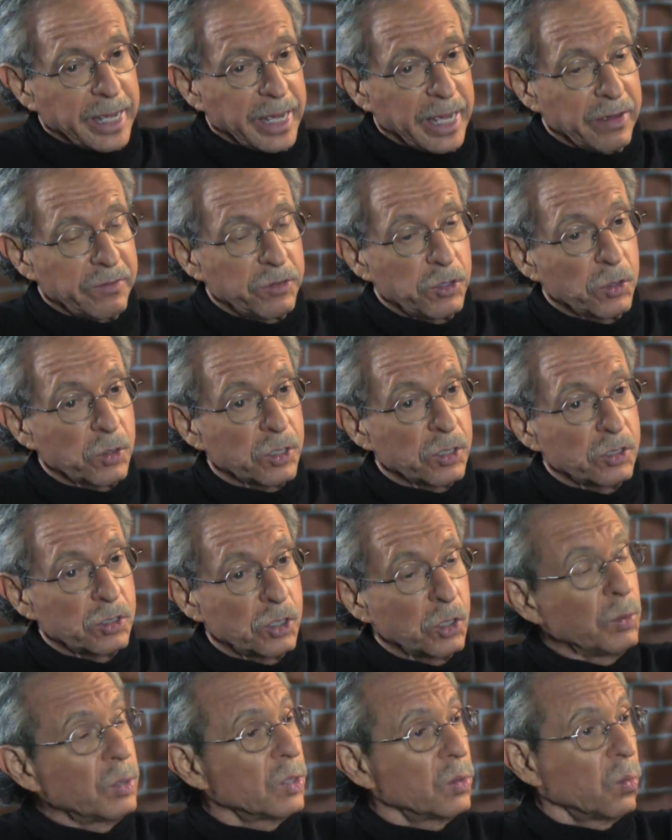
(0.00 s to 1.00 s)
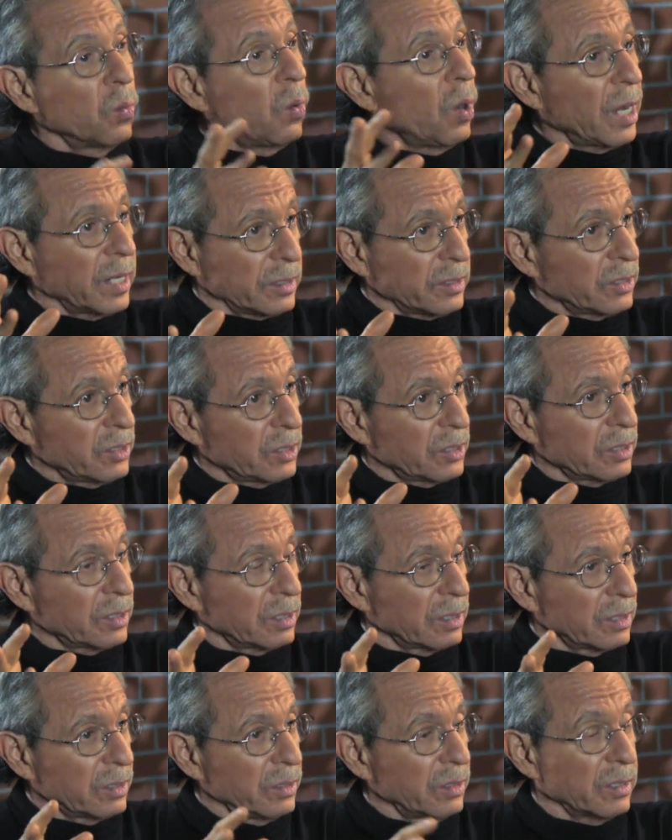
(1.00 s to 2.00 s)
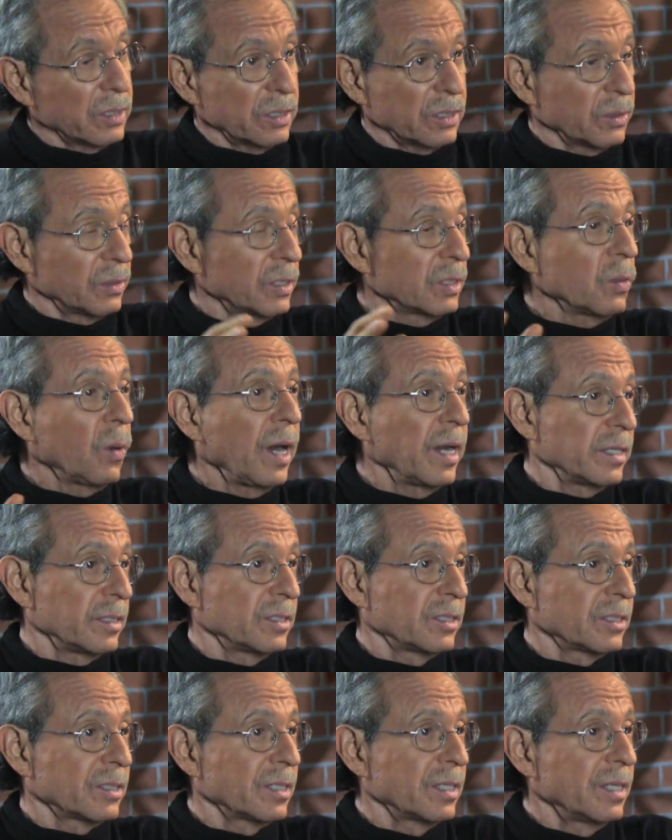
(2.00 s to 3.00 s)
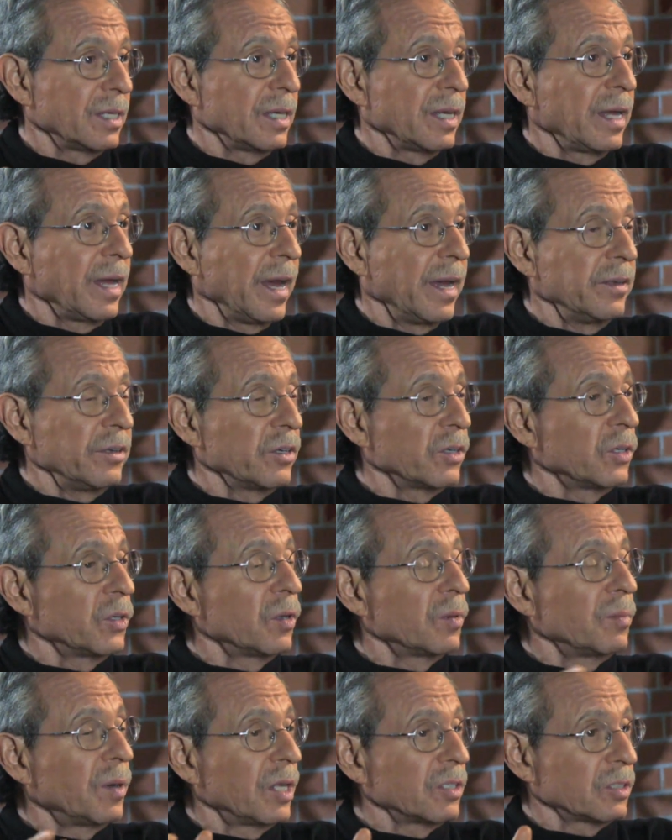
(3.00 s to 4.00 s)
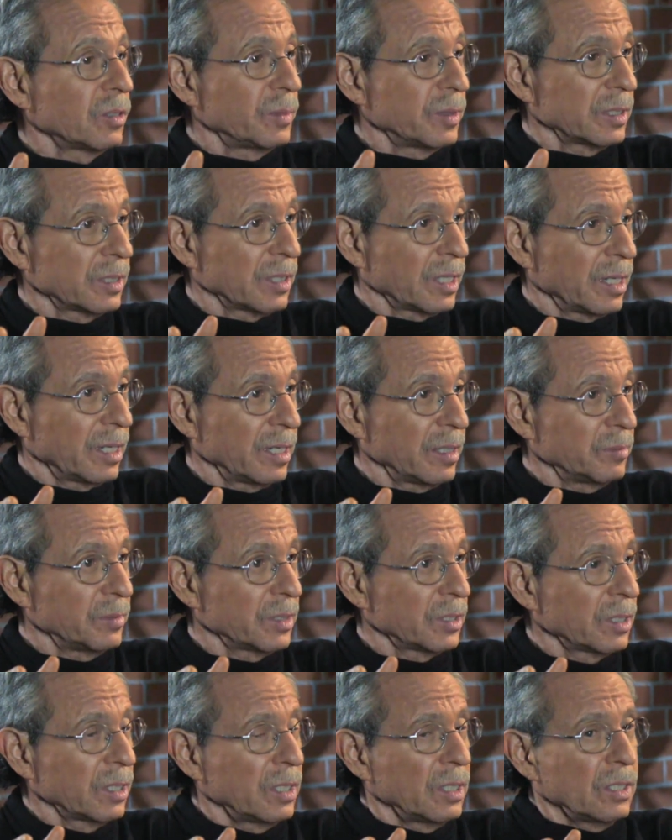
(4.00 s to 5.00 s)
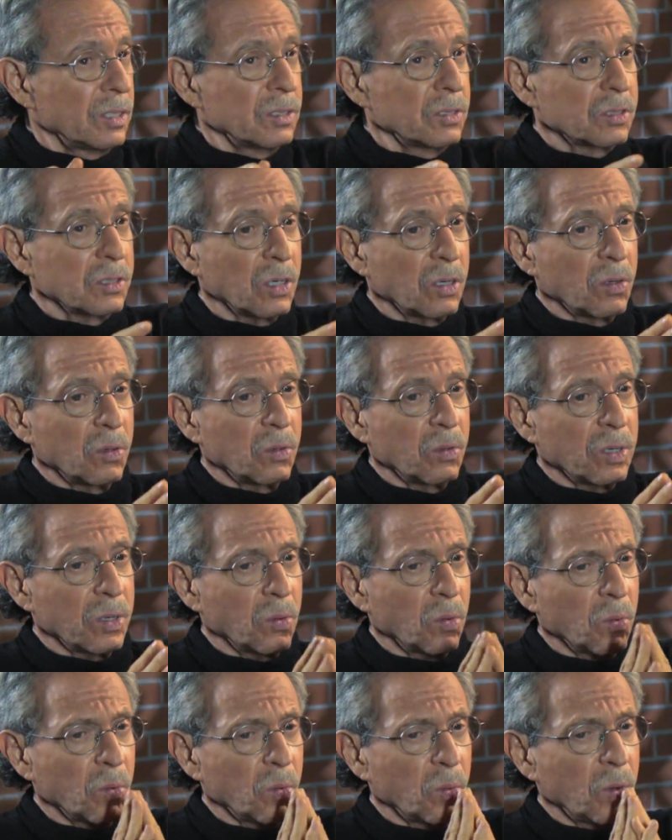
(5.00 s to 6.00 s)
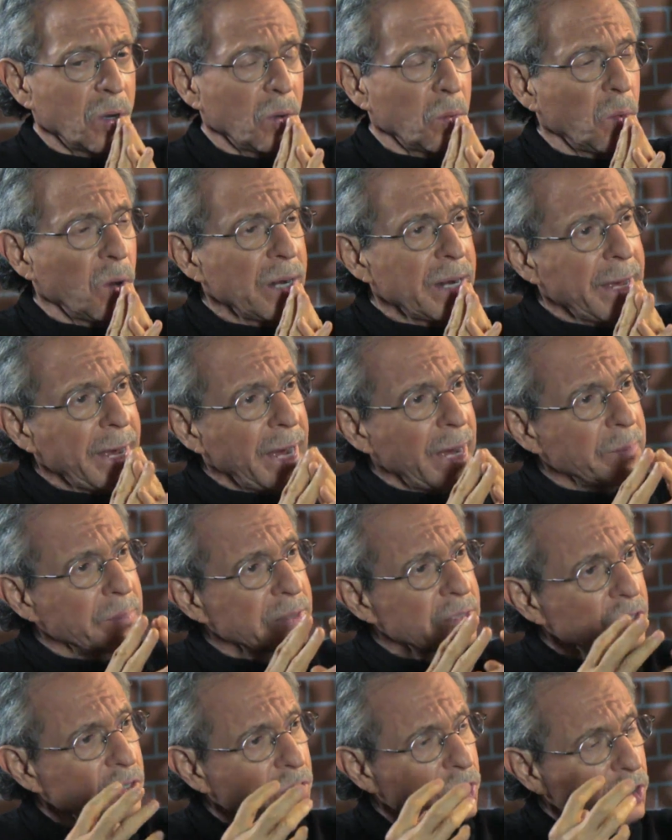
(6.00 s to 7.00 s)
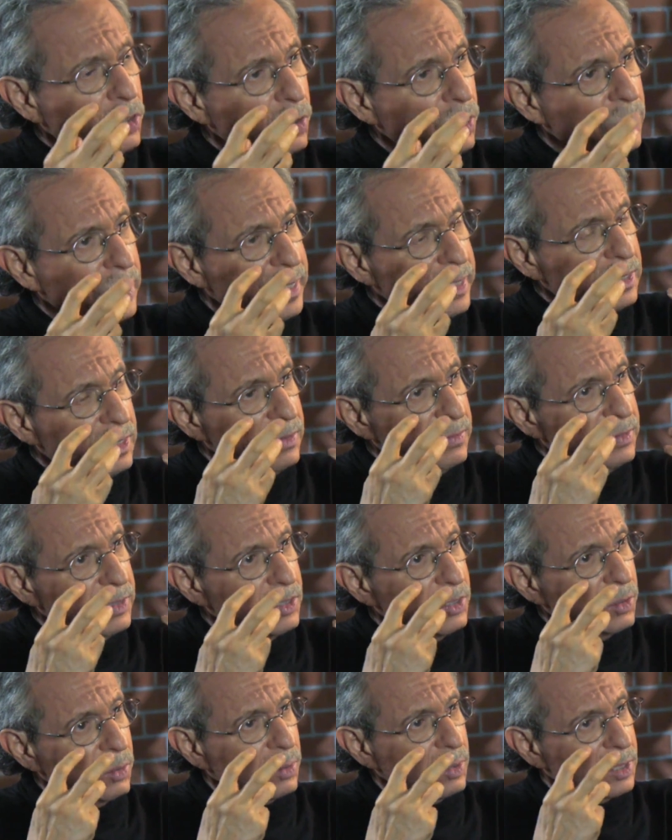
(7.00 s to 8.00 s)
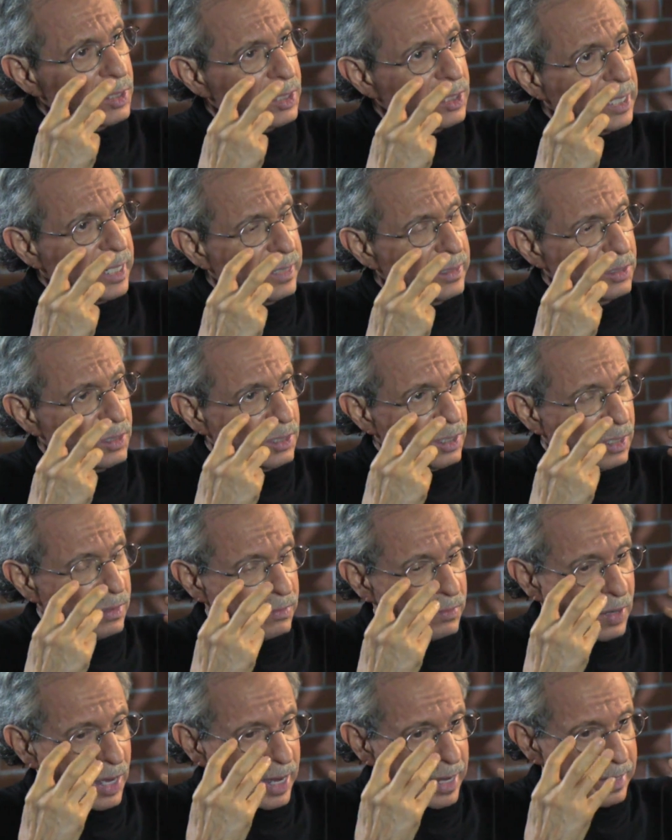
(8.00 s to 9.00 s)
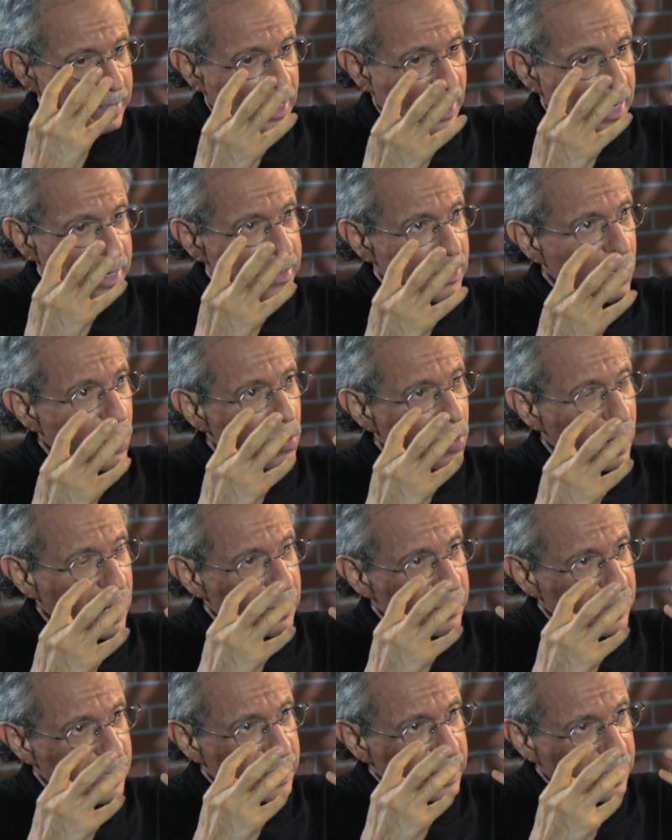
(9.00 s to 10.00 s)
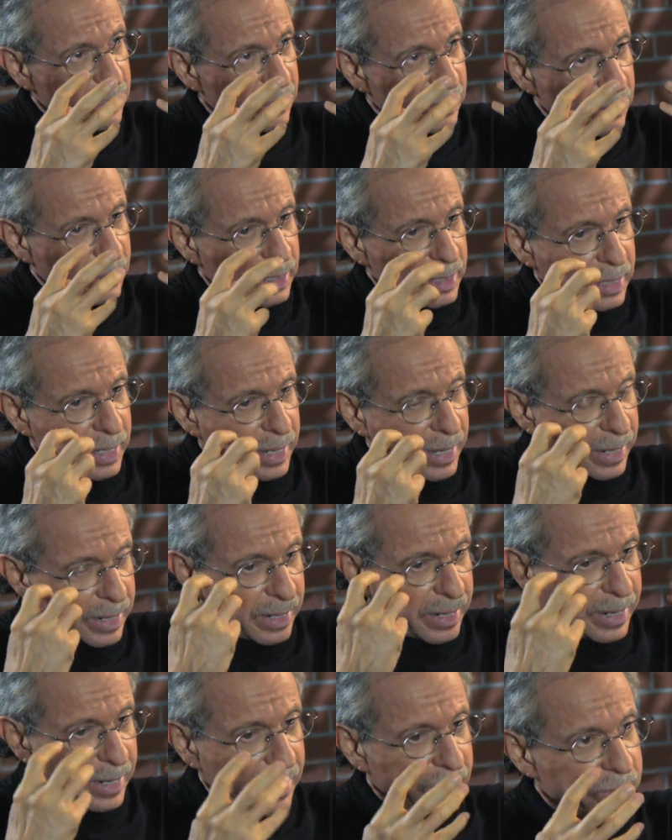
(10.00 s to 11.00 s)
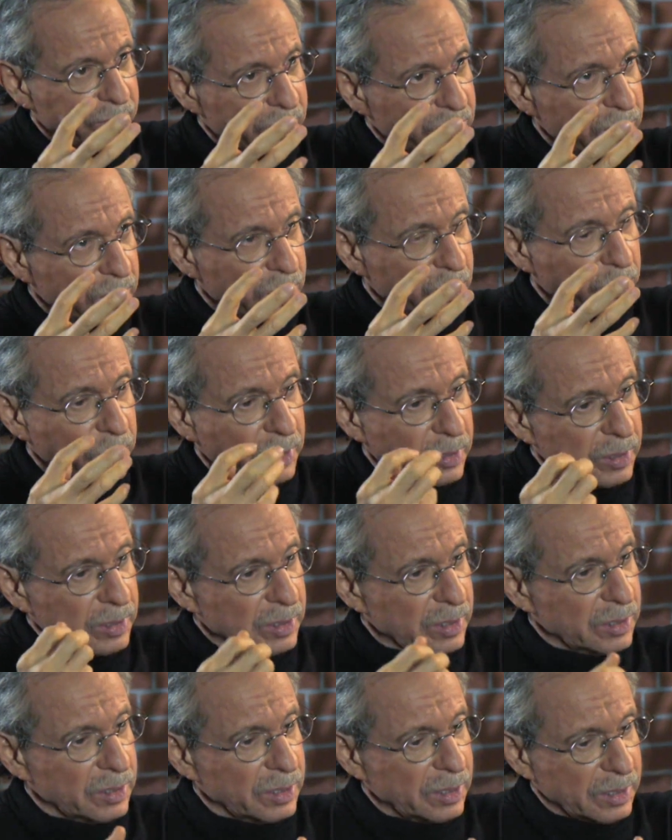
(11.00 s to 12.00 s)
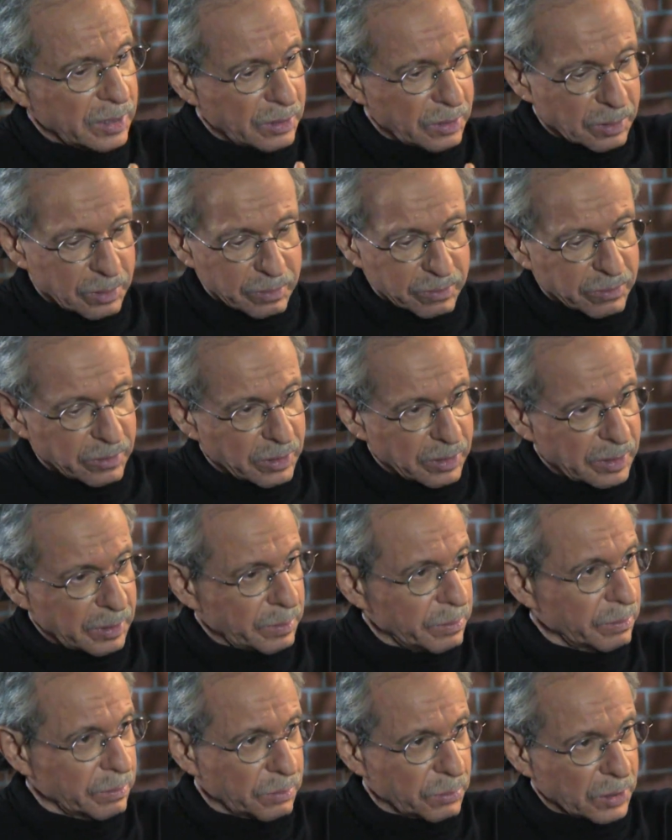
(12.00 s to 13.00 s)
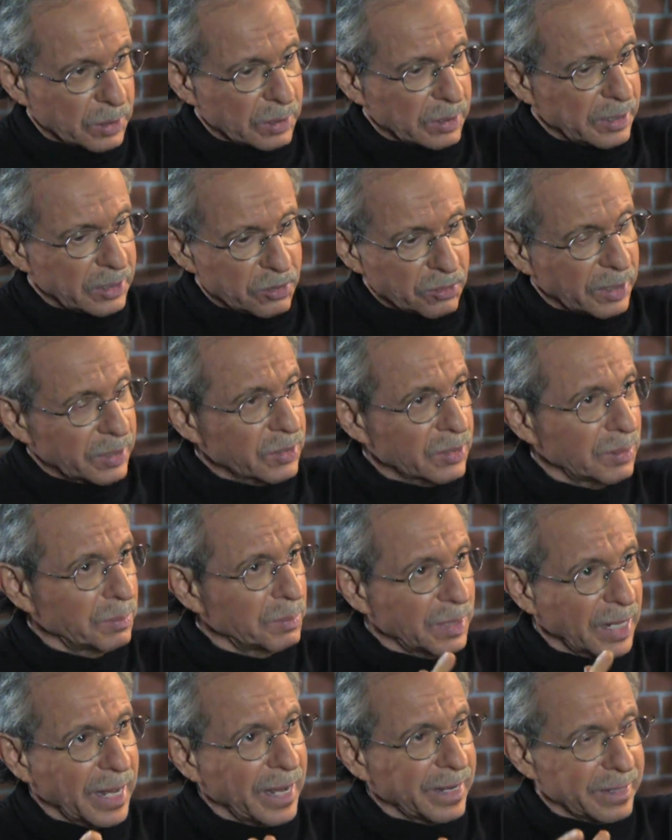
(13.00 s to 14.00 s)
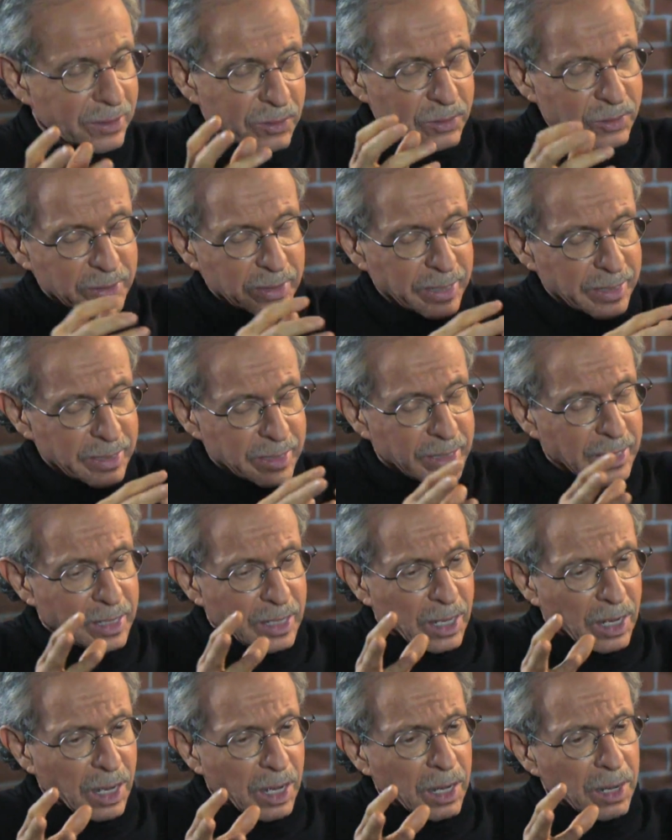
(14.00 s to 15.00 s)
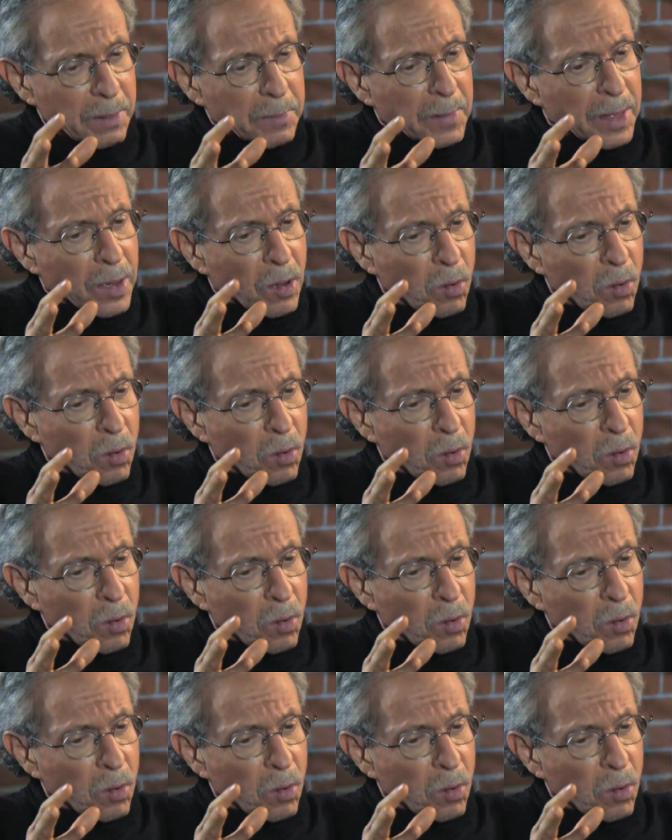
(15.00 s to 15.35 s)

If you can do it once, you can do it twice, and you can do it multiple times. So what, what happens to your individual sense of, I, I know I'm here, and I have this experience, I see you're very prettily dressed in black and all that. Uh,